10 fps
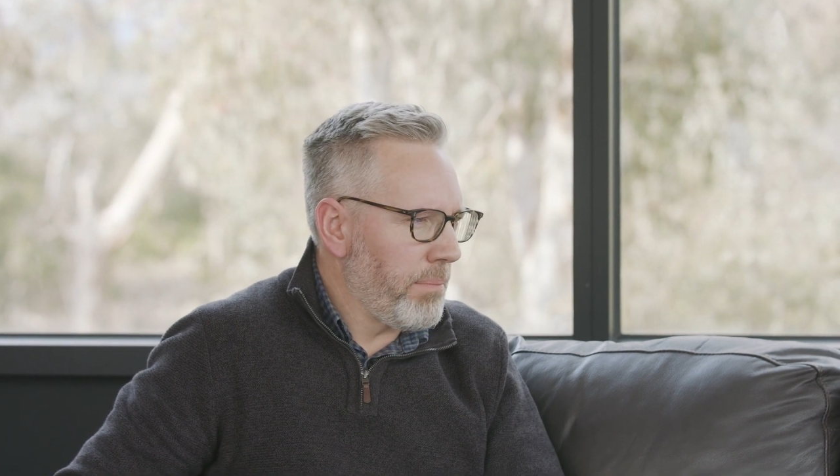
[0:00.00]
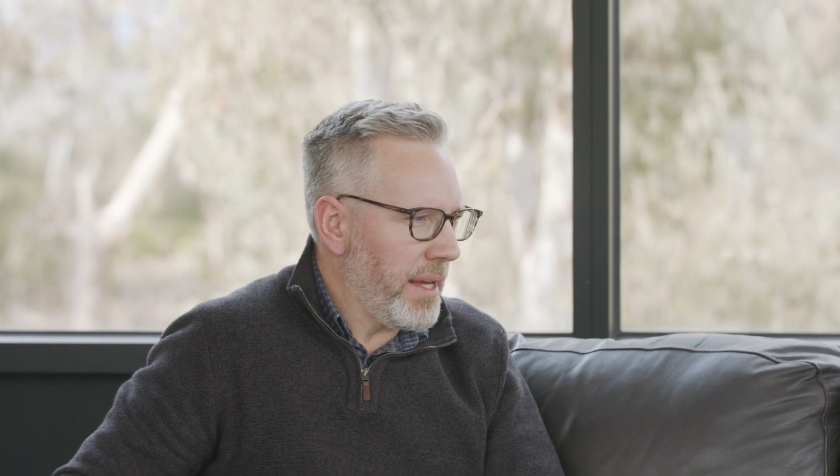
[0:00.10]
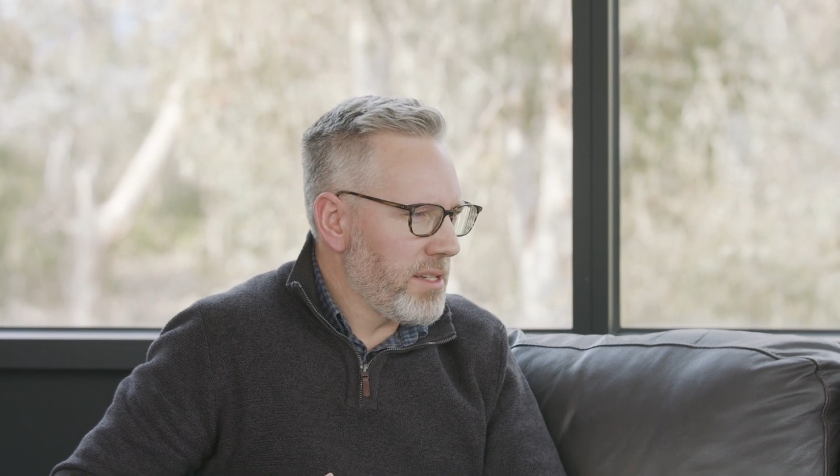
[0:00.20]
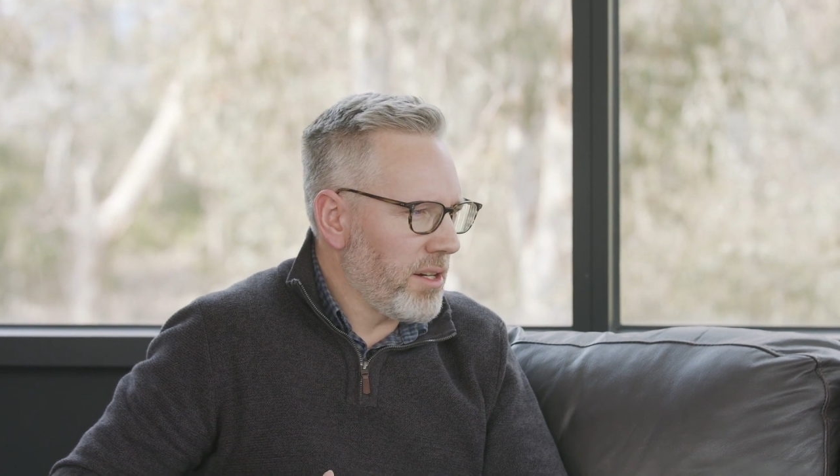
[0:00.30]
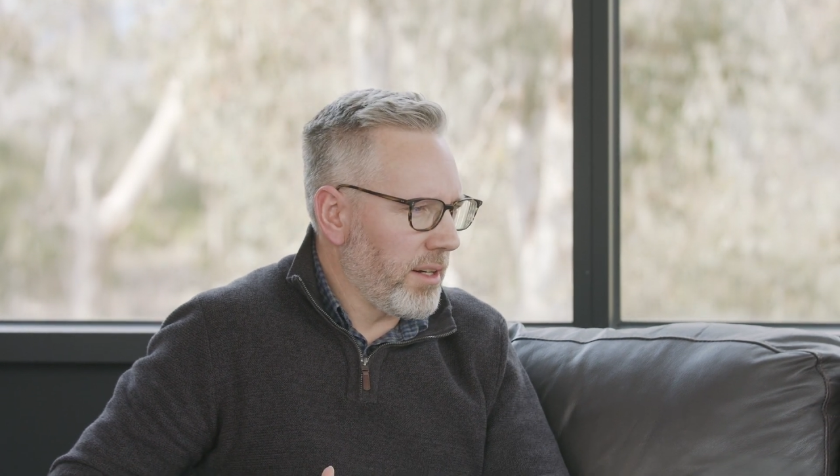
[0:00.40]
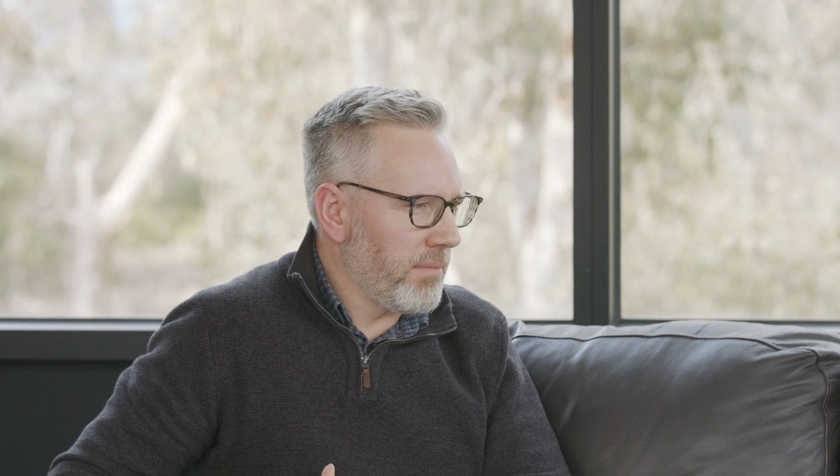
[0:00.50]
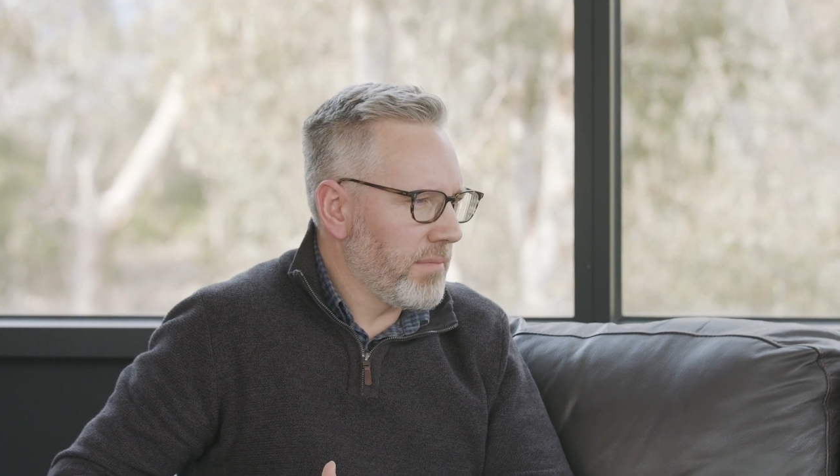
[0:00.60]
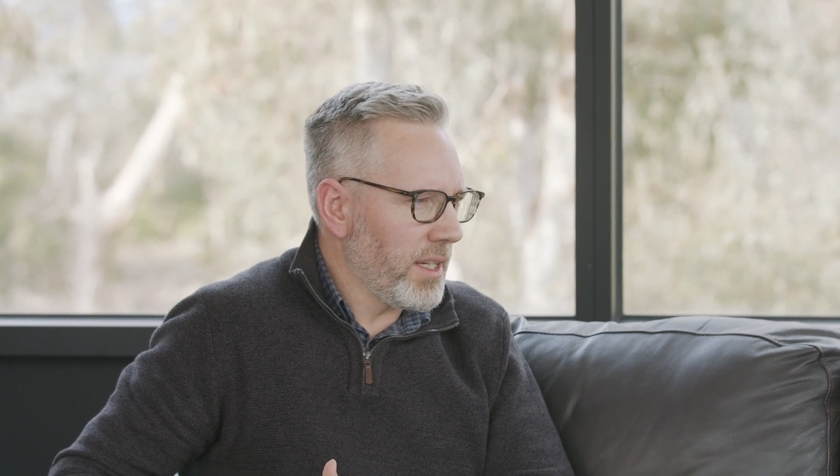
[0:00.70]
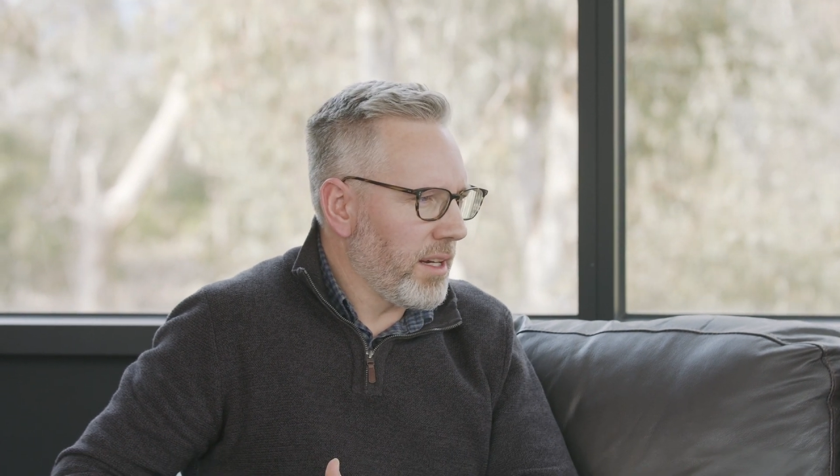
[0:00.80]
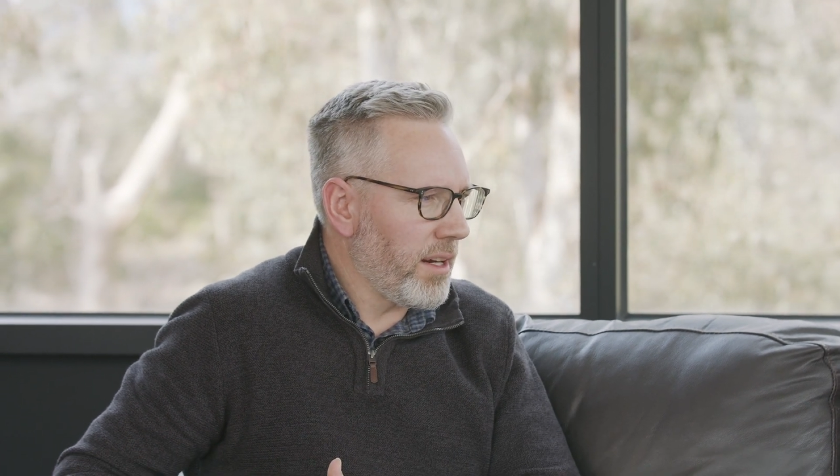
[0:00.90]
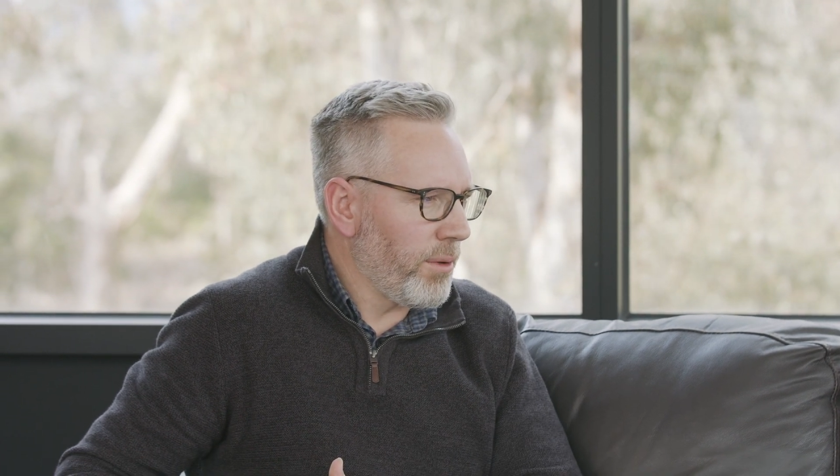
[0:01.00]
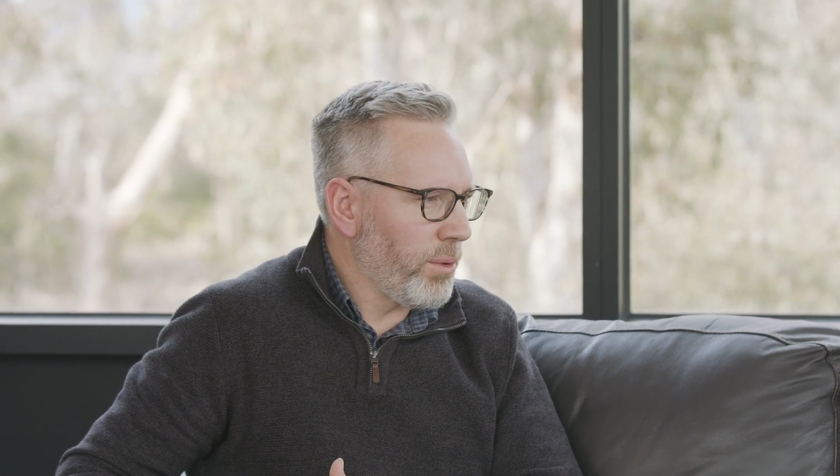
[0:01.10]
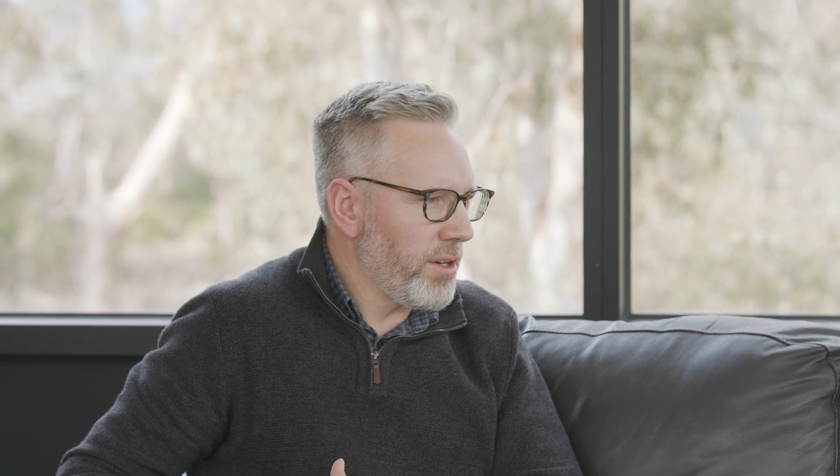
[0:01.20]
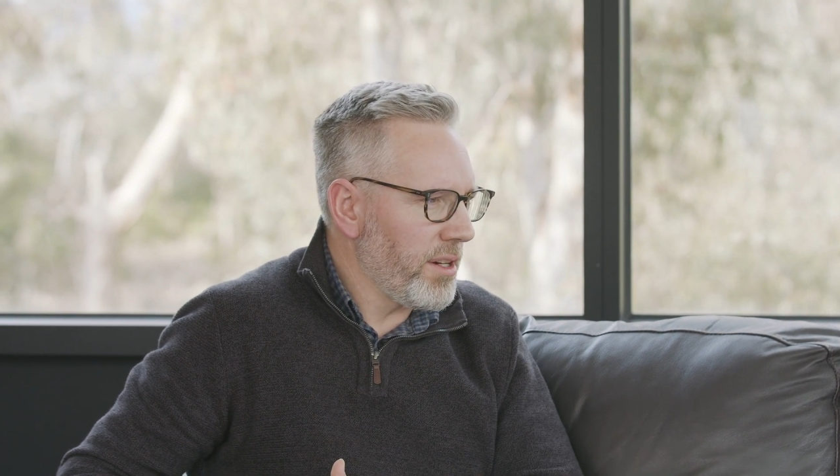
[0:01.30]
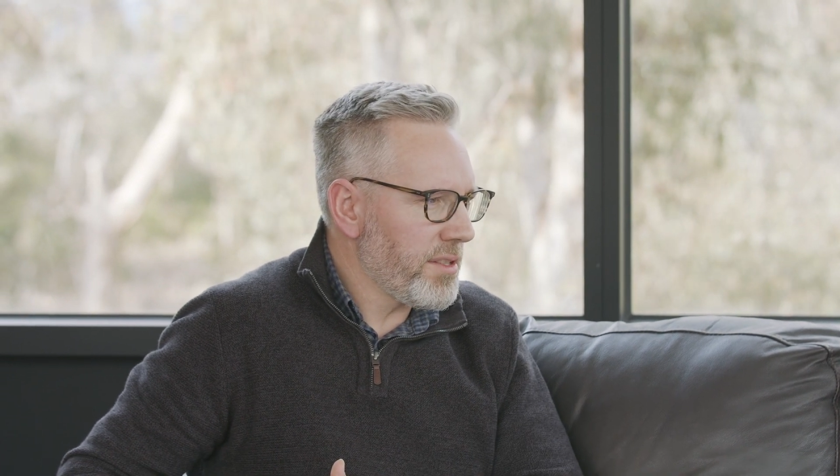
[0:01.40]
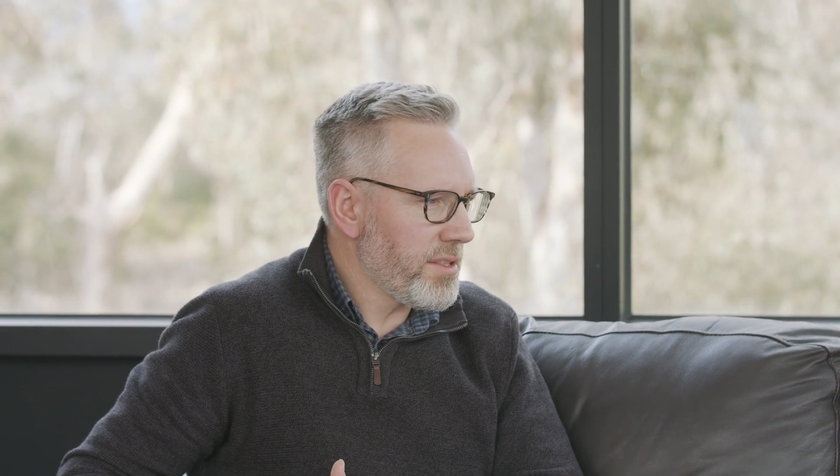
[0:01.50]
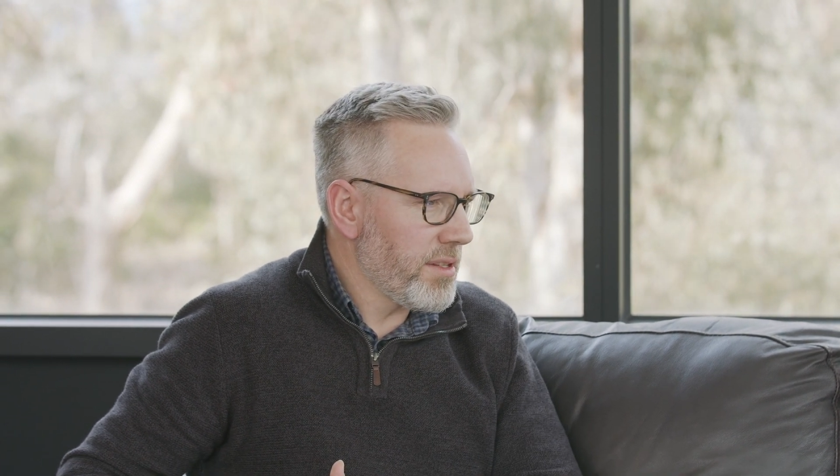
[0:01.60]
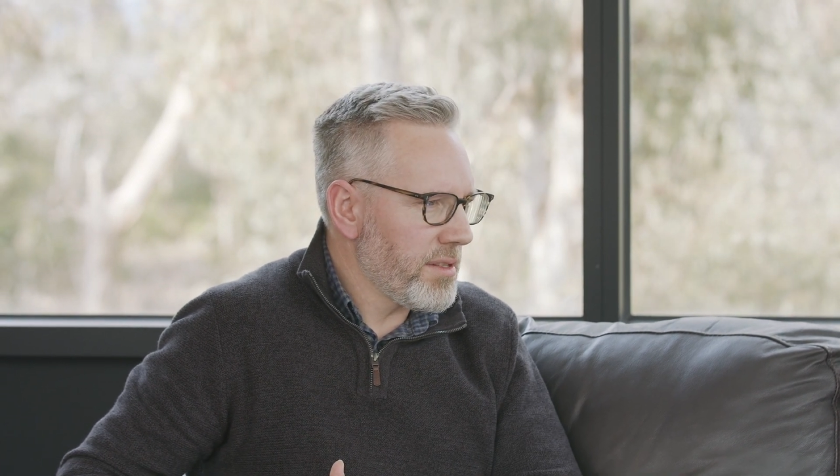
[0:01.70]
bedtime that kind of works.